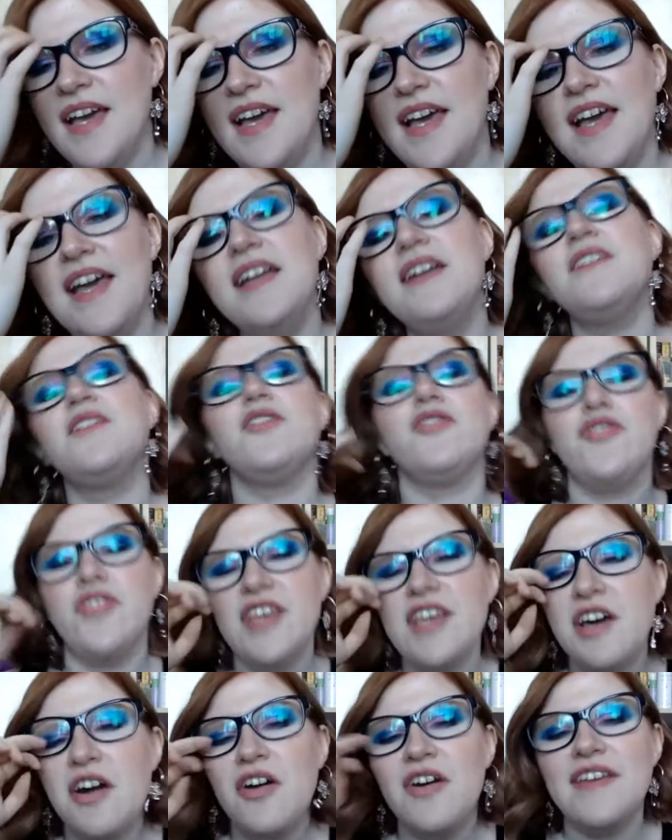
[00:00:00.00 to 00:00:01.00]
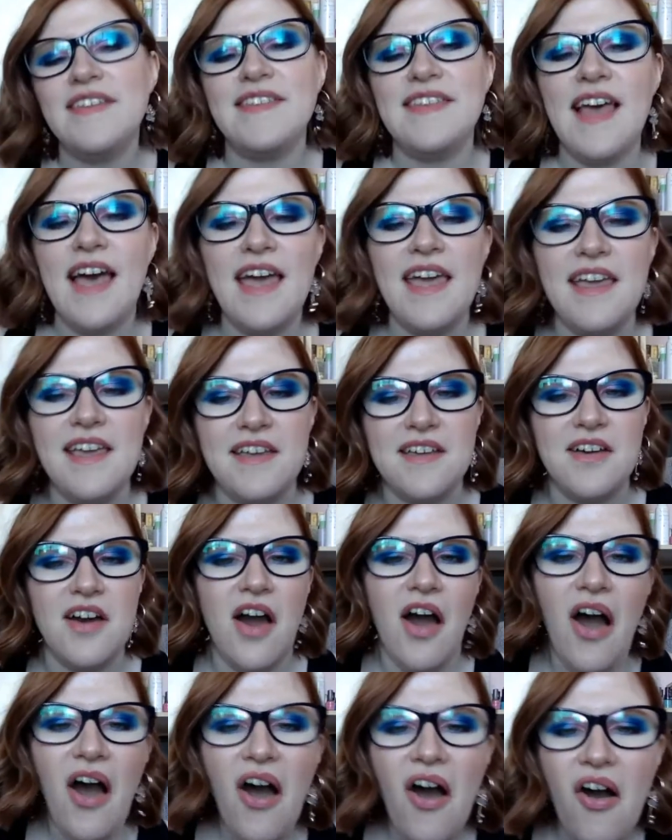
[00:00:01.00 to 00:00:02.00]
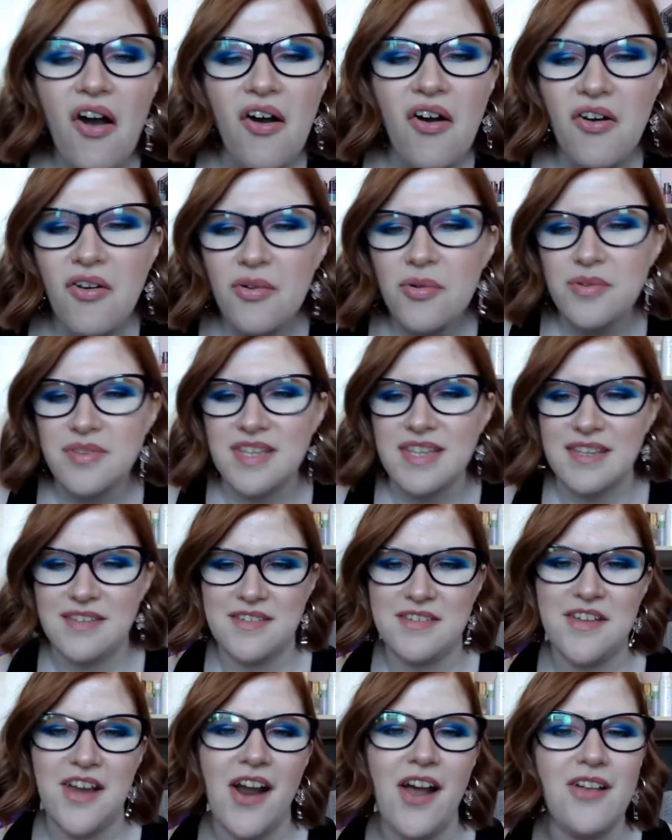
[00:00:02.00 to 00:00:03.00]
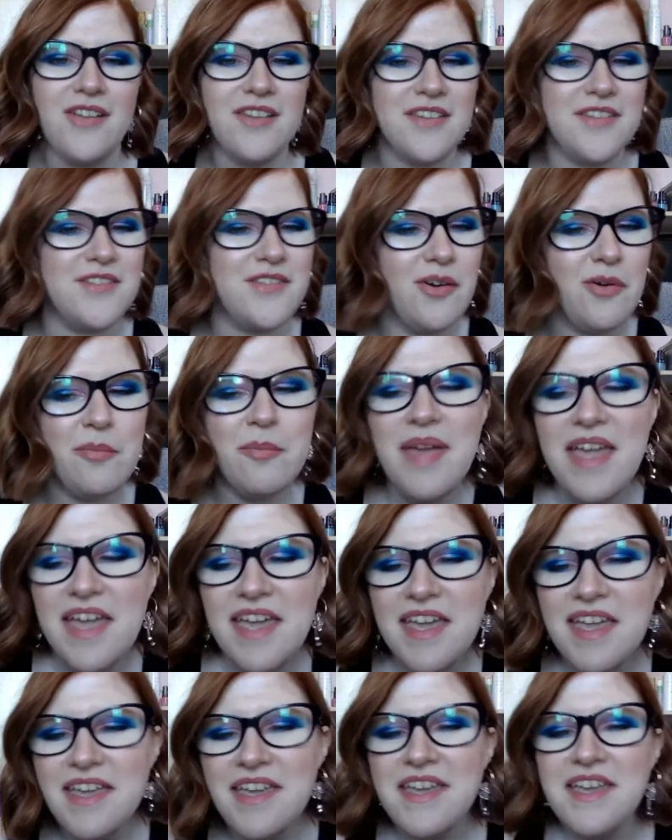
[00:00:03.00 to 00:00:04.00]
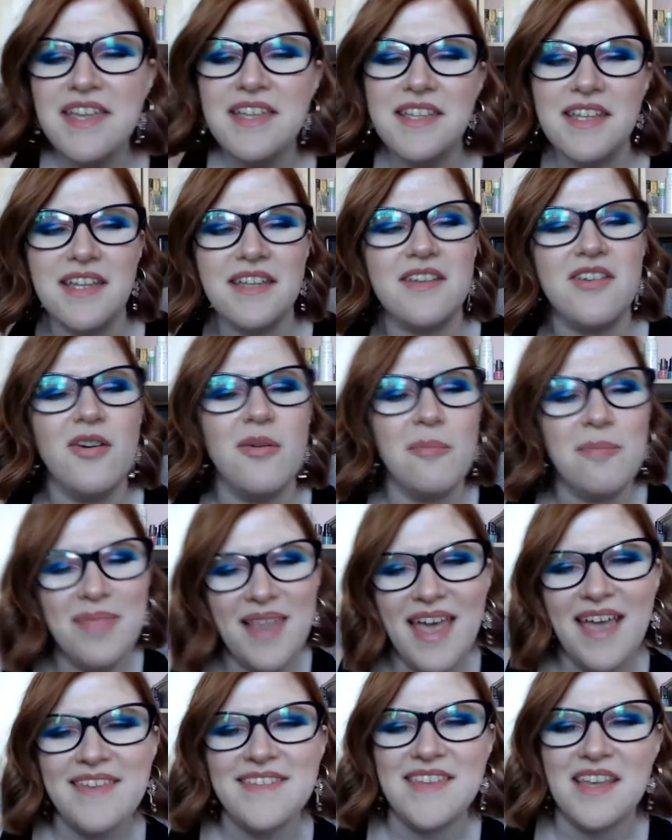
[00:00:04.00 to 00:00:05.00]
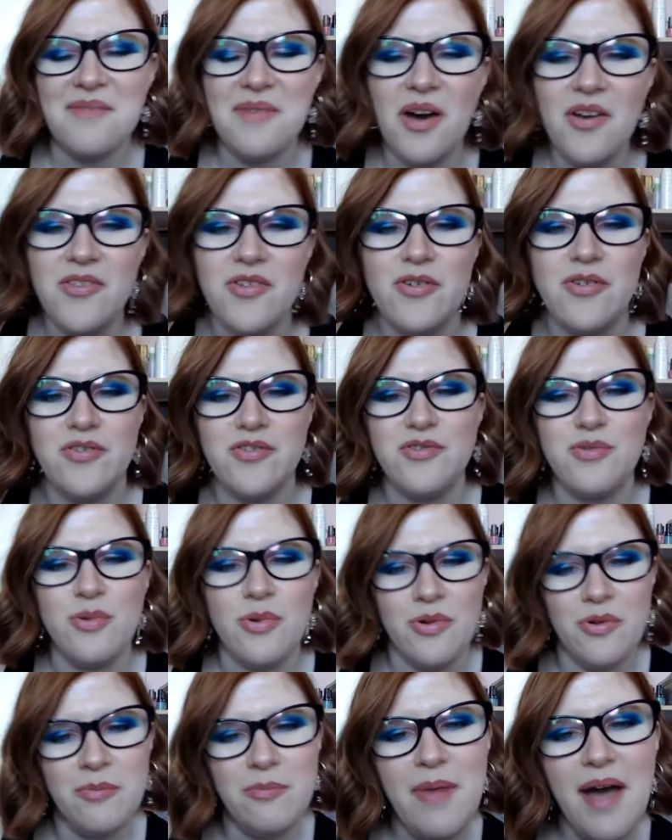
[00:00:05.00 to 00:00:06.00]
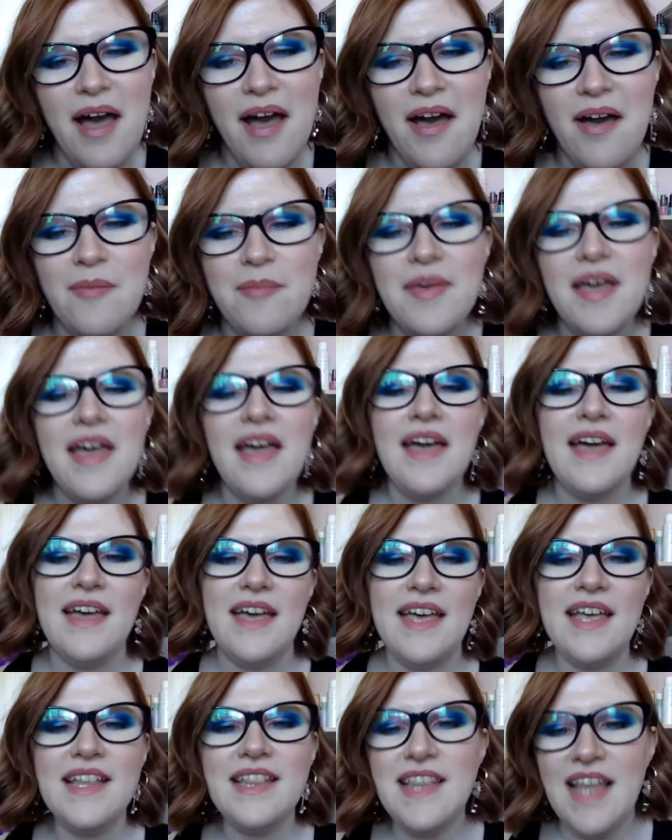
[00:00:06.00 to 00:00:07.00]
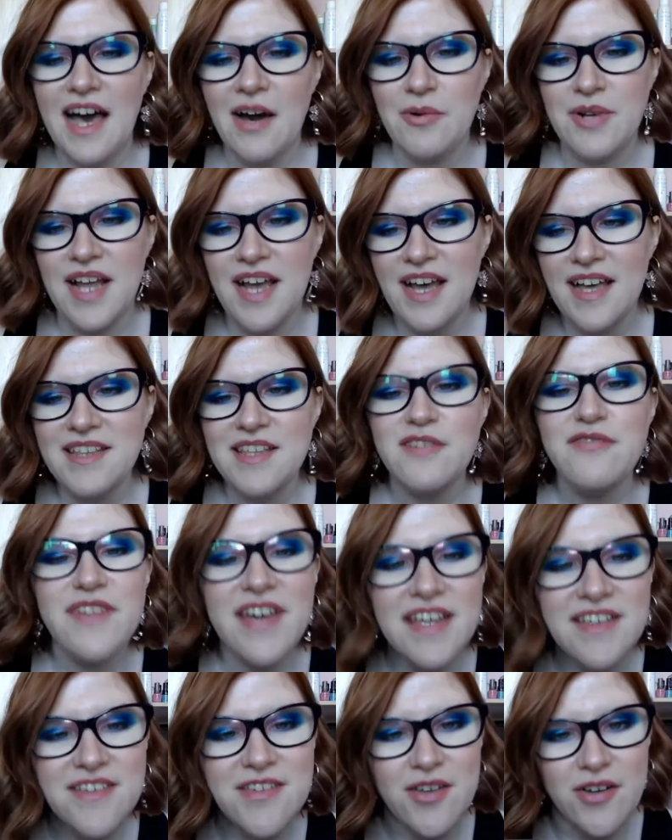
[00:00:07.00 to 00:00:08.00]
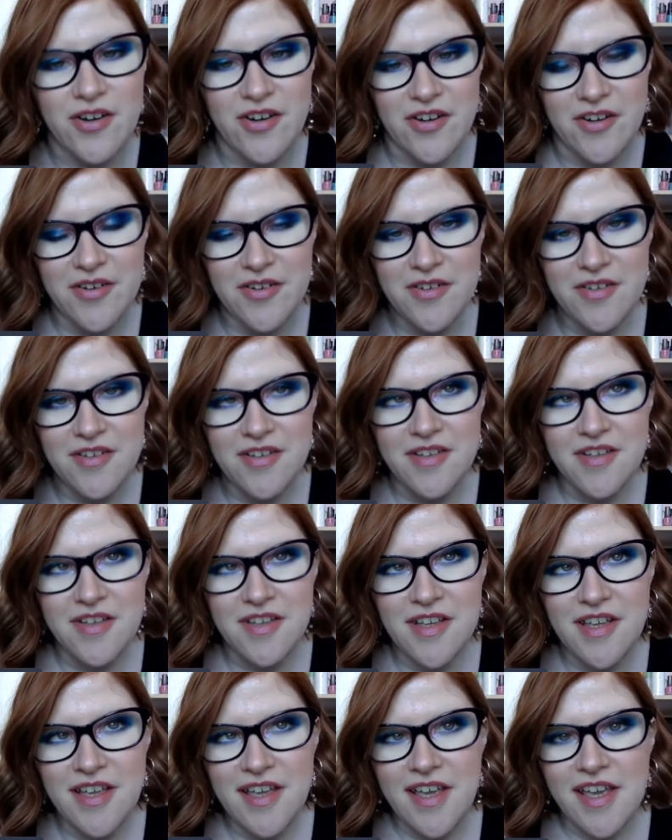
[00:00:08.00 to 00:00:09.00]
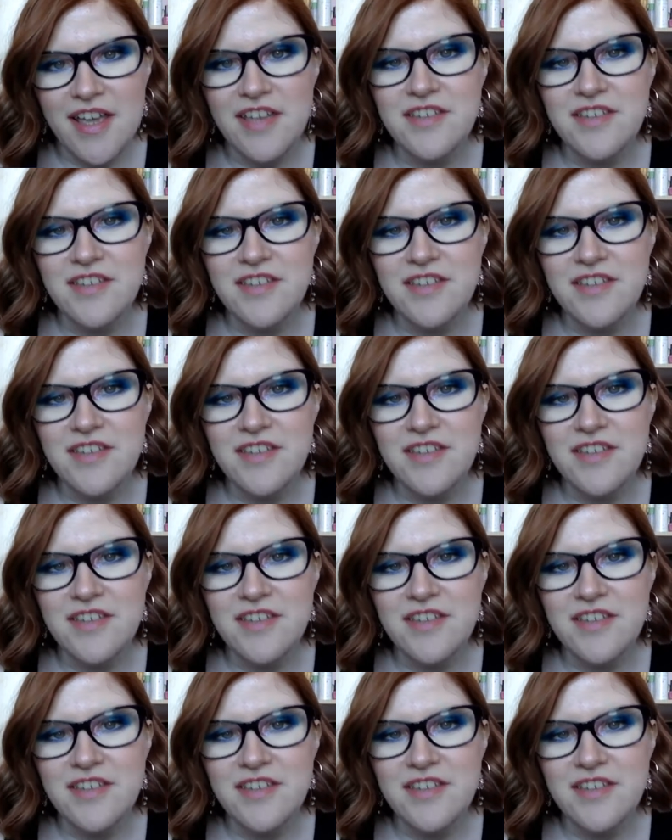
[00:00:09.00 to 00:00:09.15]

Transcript: And Rocio is like, oh, this girl is so mean, and complains about her to her mom. And Laura defends her. Like,